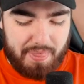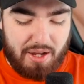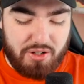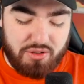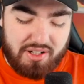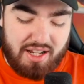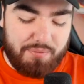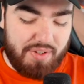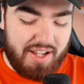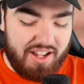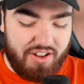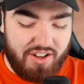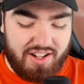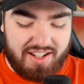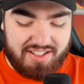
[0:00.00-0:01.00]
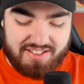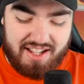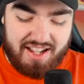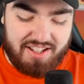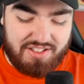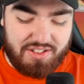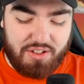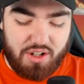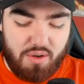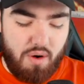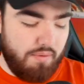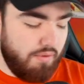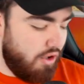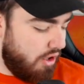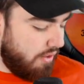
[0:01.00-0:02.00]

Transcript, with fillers: I was up late playing COD last night, so Laura woke me